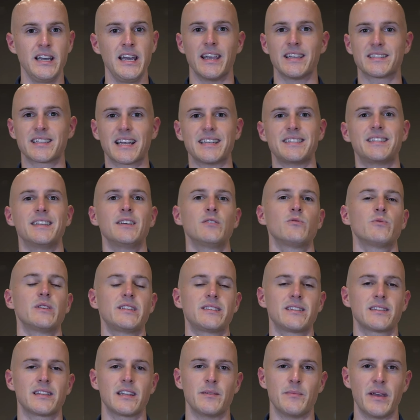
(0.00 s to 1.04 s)
is I did
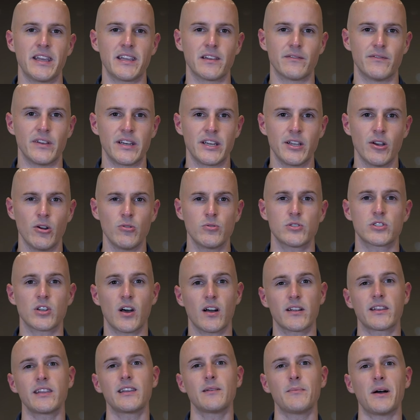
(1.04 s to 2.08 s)
recently make a video
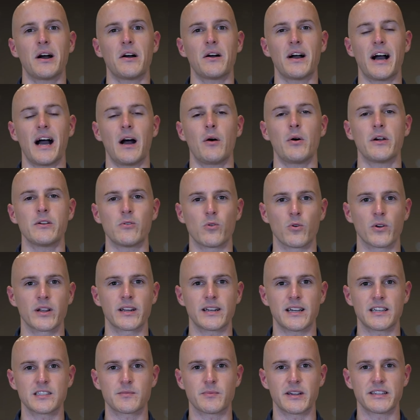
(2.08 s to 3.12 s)
talking about how I
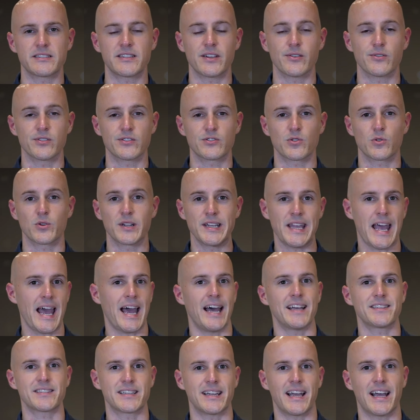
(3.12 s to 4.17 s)
organize my territory
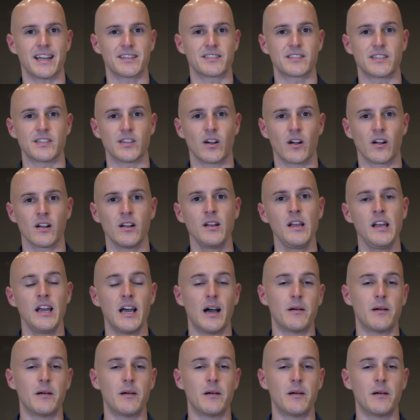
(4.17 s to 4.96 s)
as an SDR.